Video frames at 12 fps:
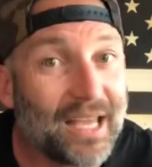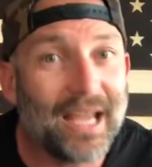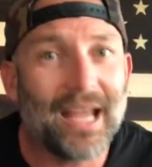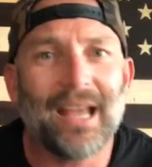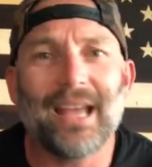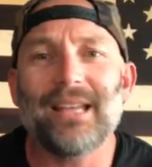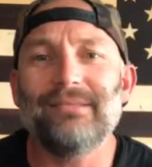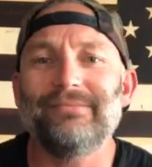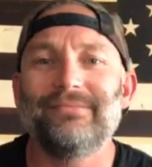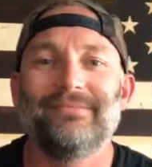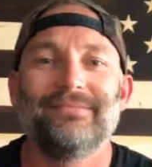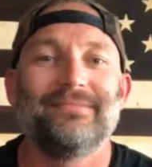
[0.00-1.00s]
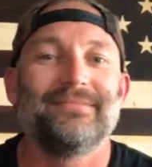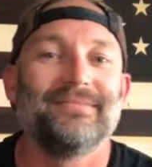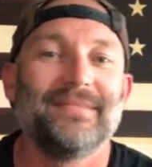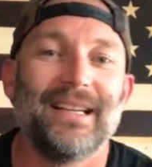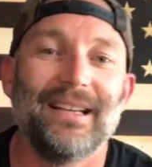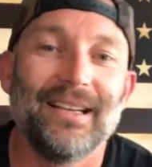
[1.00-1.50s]
And
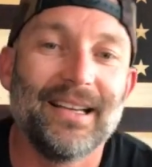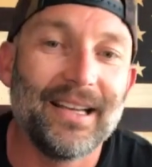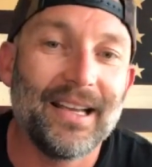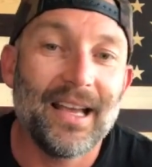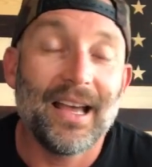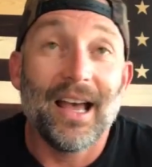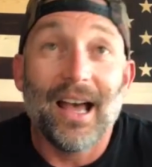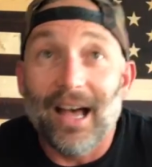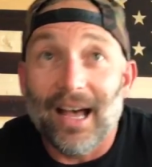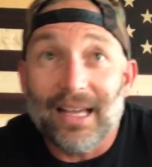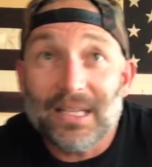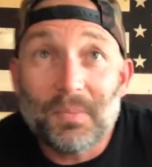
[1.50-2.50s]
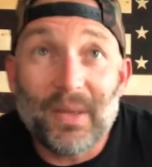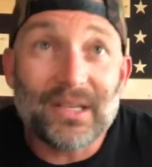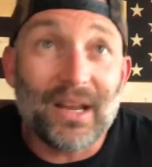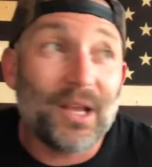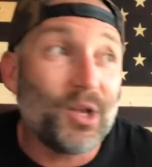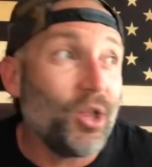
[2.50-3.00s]
I guess it depends
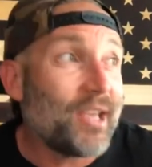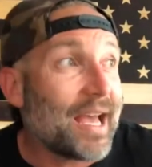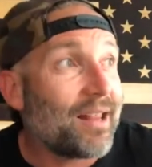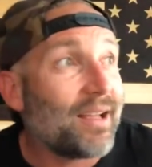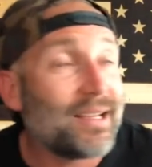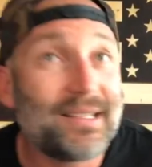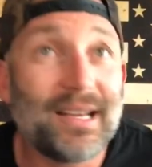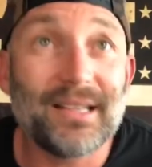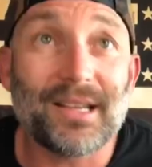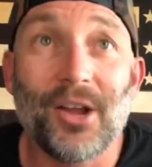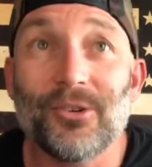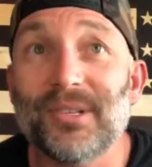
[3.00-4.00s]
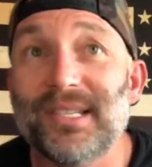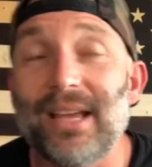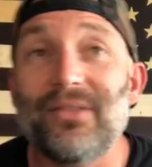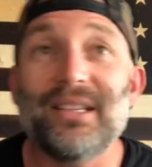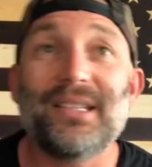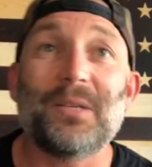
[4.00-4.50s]
on how you look at it. Like I said, it's
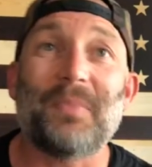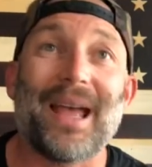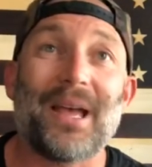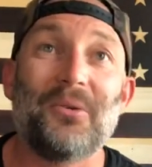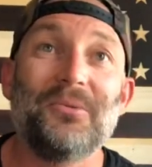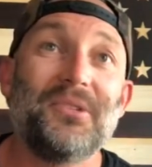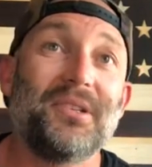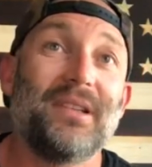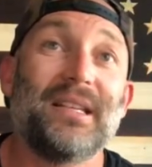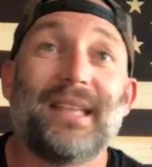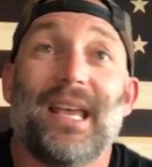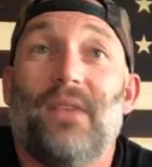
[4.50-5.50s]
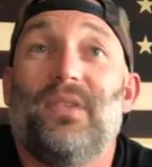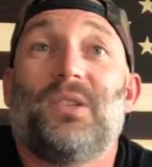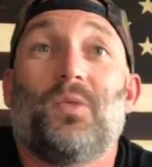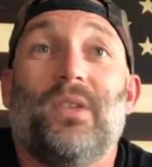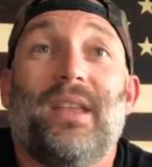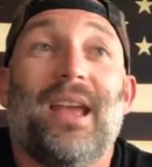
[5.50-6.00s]
176 pounds. That's the
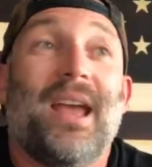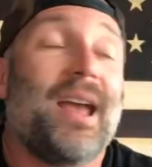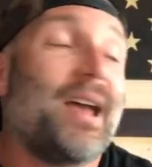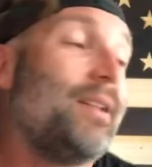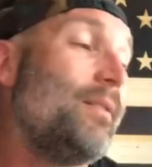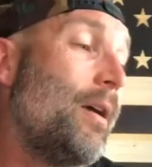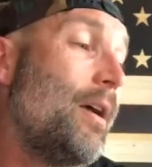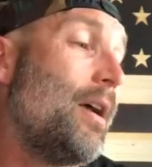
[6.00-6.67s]
heaviest one they had.